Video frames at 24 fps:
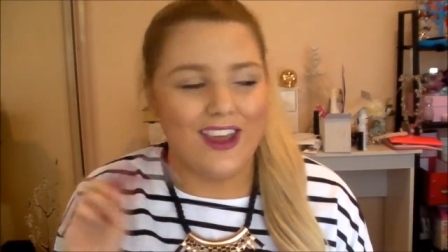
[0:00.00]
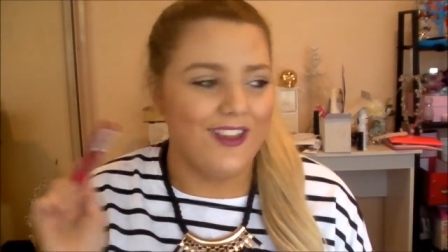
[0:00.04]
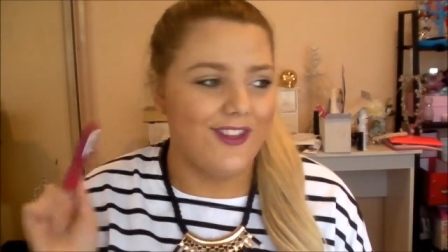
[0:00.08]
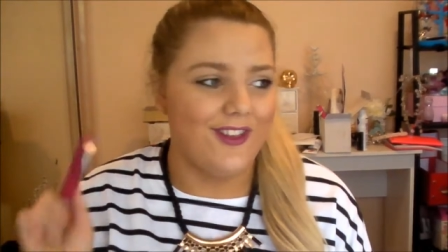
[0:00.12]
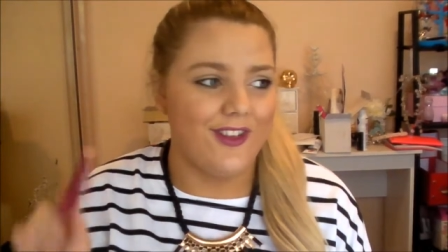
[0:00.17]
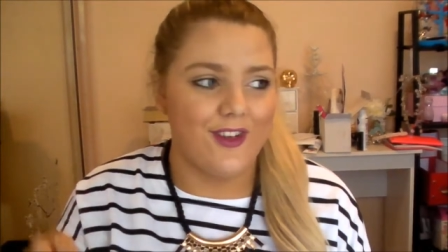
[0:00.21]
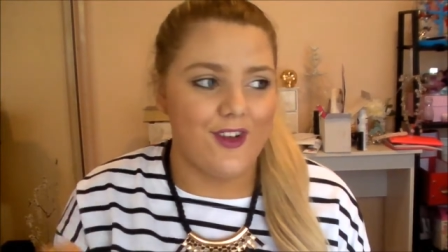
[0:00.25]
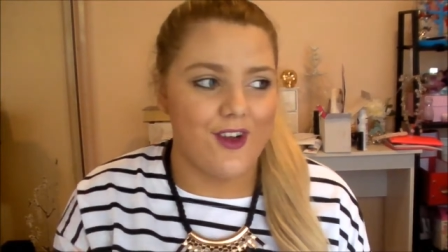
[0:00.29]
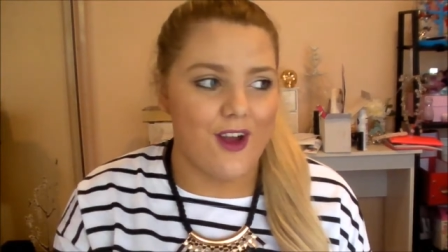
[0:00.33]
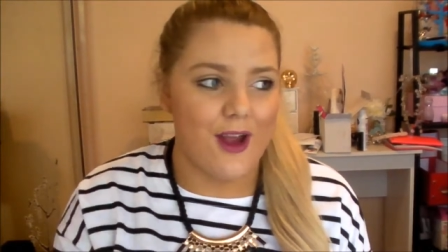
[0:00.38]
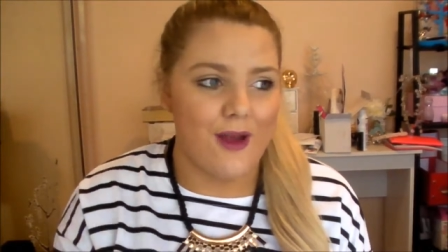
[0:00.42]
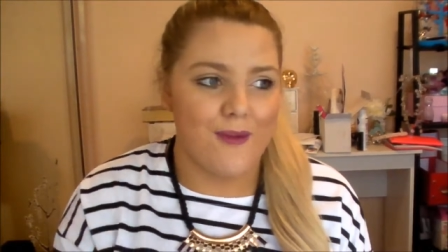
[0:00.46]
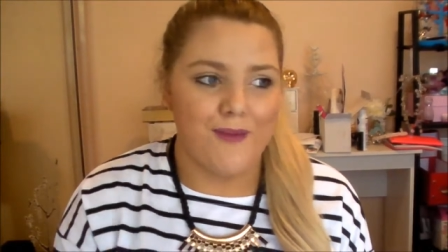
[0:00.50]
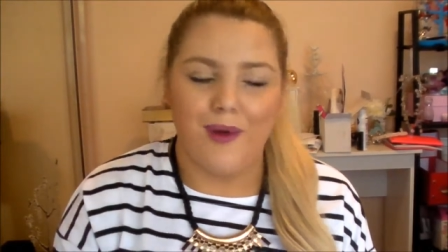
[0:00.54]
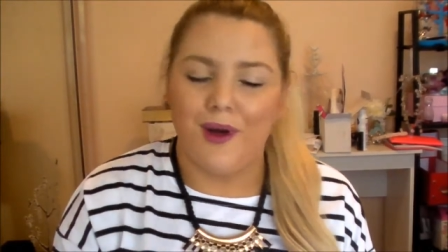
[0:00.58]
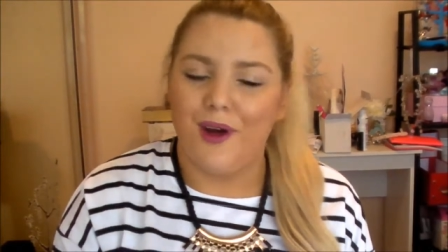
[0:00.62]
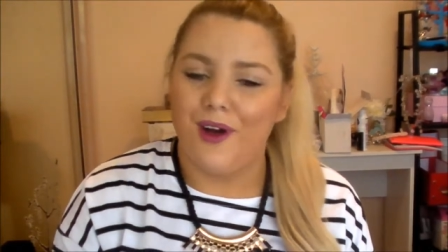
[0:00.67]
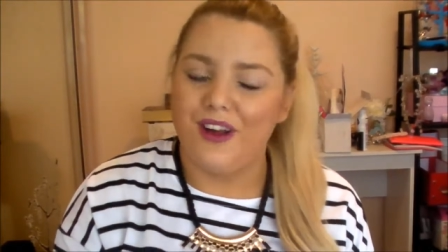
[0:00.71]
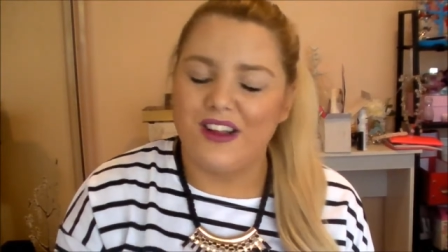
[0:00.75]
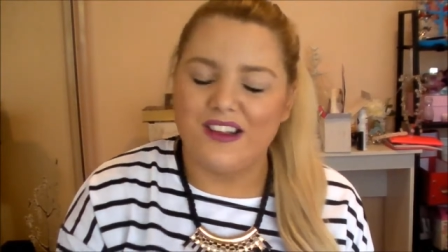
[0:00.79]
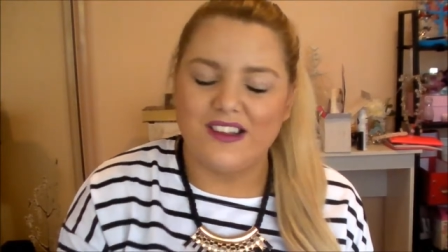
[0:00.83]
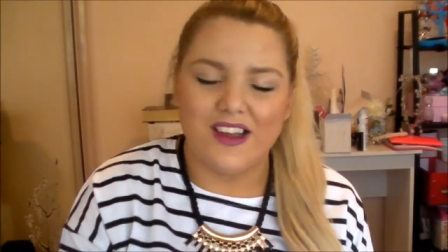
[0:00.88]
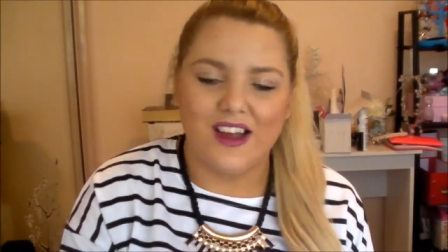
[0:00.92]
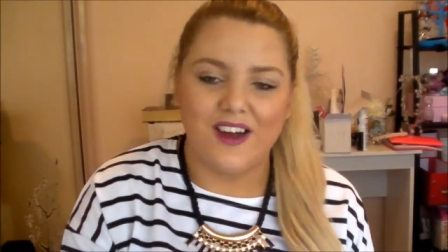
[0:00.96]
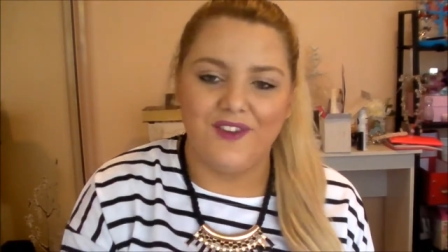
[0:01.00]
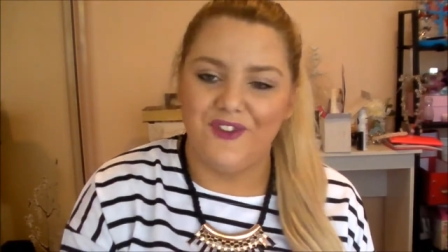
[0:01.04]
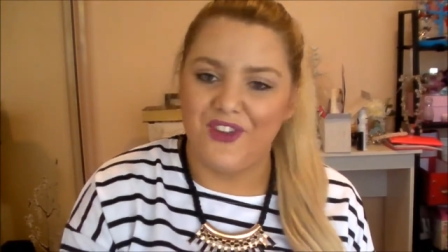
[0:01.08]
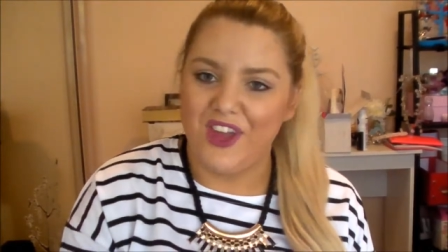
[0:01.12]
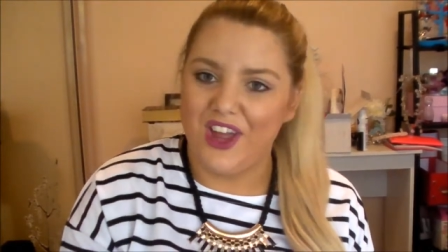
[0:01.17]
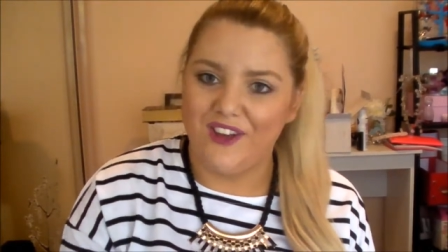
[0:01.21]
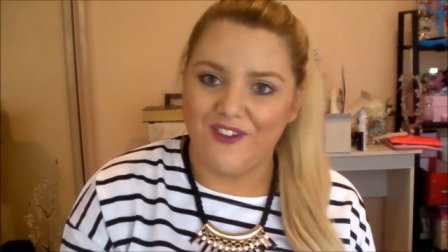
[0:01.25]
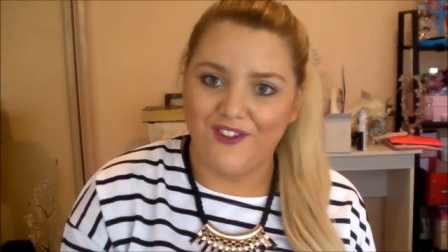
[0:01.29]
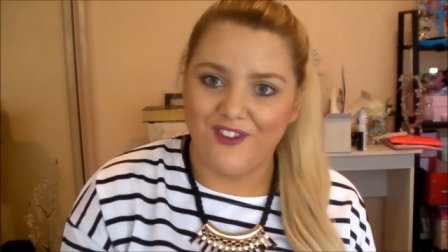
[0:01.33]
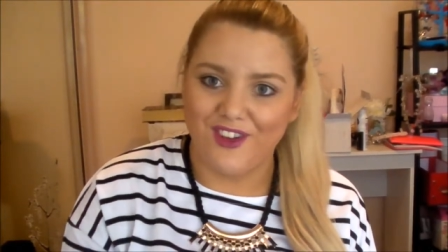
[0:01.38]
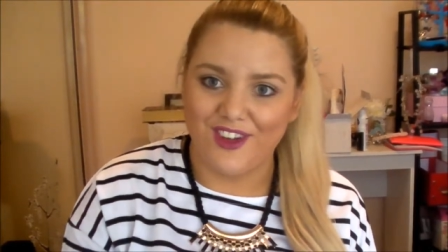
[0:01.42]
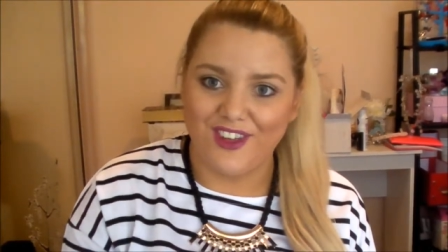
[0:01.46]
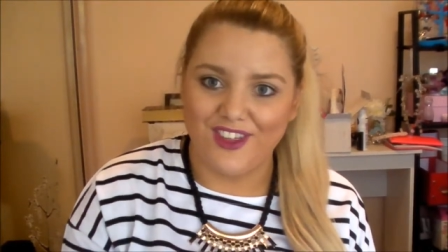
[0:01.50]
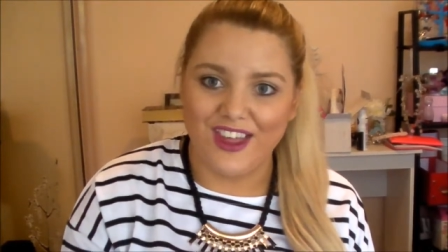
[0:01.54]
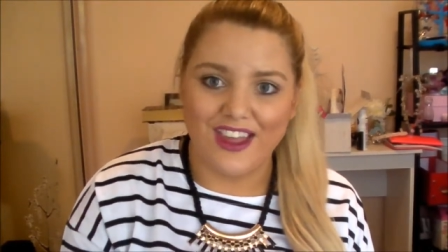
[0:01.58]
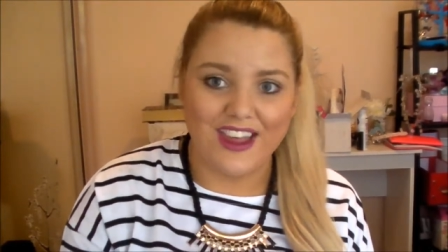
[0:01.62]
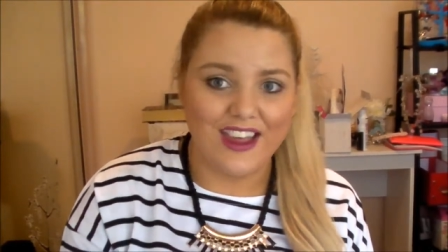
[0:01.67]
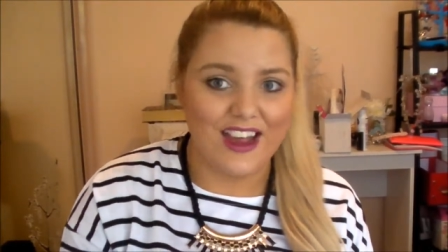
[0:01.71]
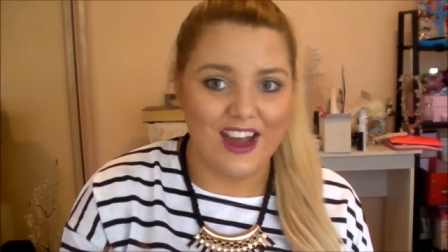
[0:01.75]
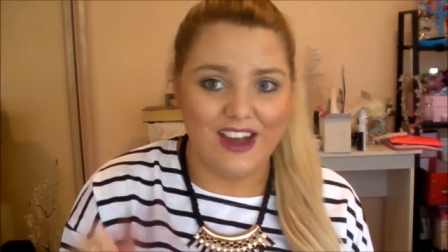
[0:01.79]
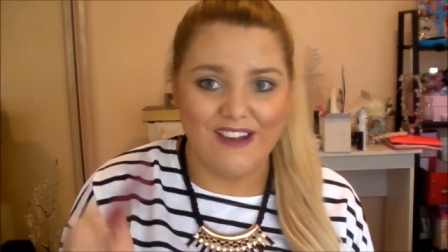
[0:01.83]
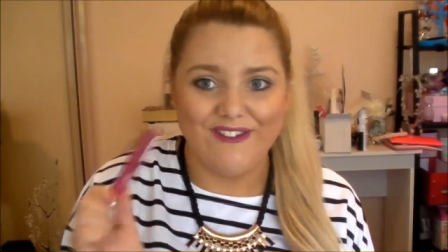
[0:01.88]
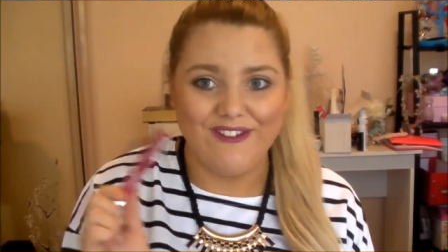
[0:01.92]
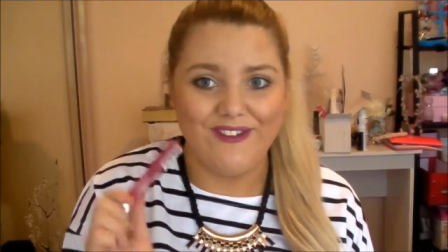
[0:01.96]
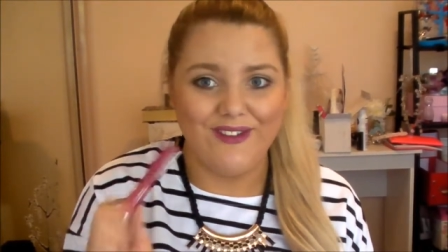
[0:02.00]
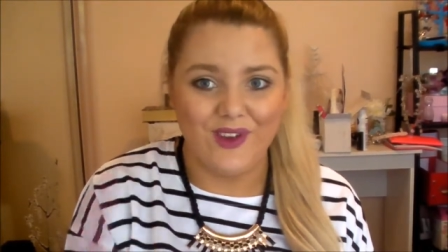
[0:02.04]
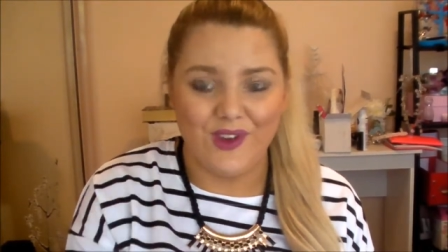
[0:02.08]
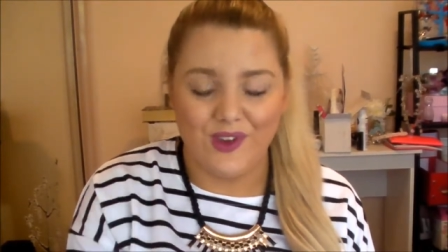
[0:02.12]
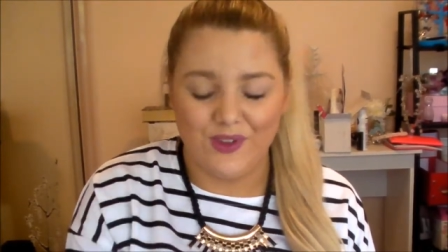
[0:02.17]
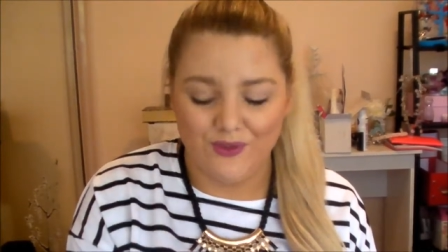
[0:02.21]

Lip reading: Instagram post, after everything I've